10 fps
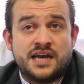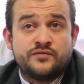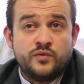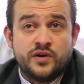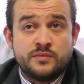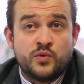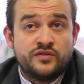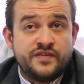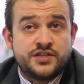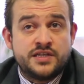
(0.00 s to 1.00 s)
staff were working
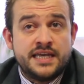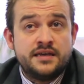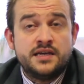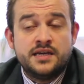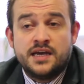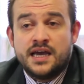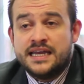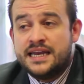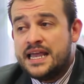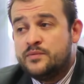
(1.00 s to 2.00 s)
more efficiently.
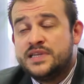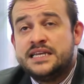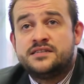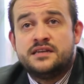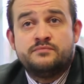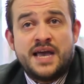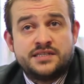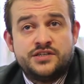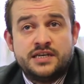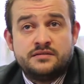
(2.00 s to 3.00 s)
It enabled instant
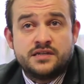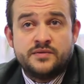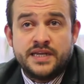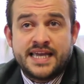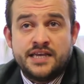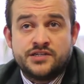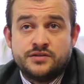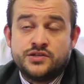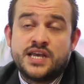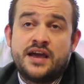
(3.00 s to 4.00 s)
messaging,
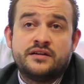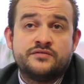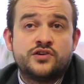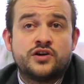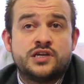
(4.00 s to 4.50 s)
communication, sharing of